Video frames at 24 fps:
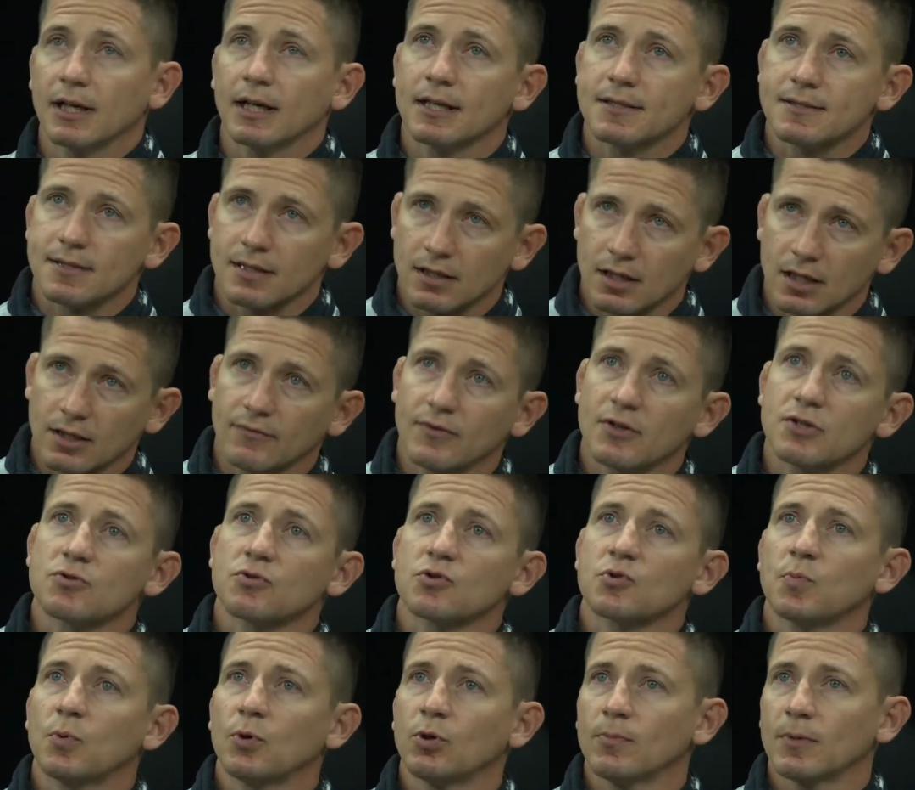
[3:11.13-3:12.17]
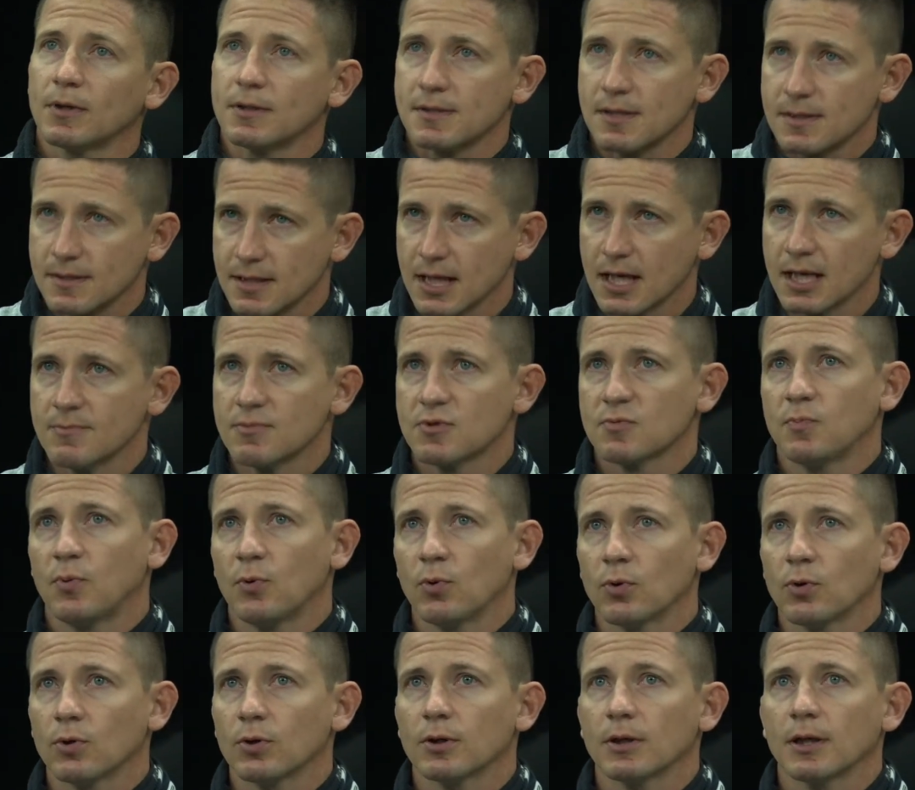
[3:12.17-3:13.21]
And it's an individual sport, but it's a team
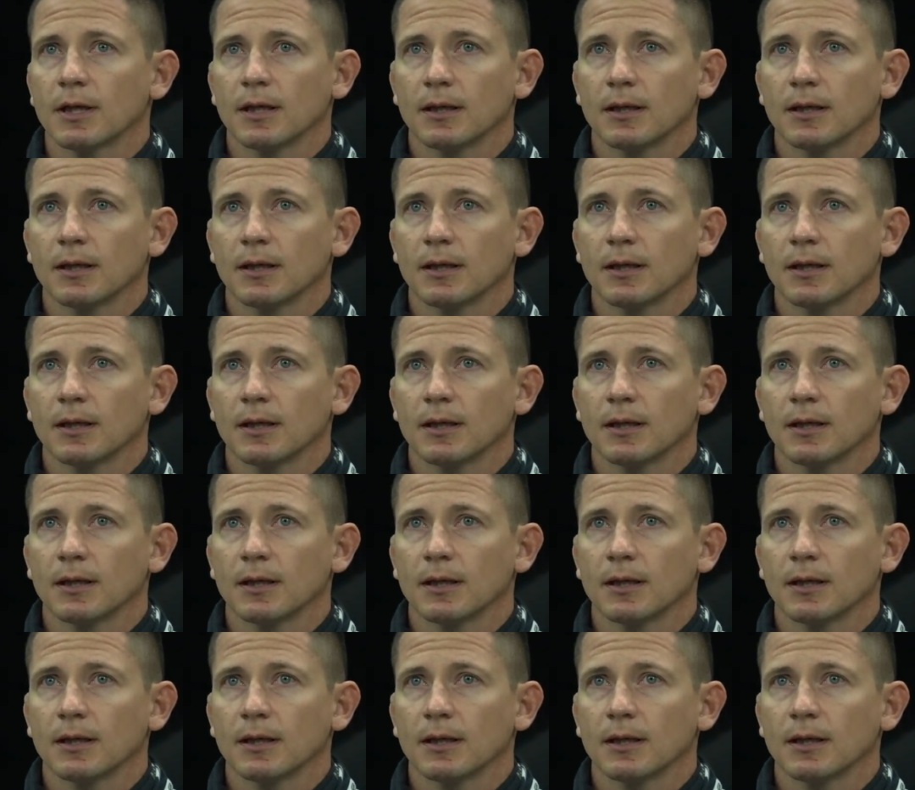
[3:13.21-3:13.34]
sport.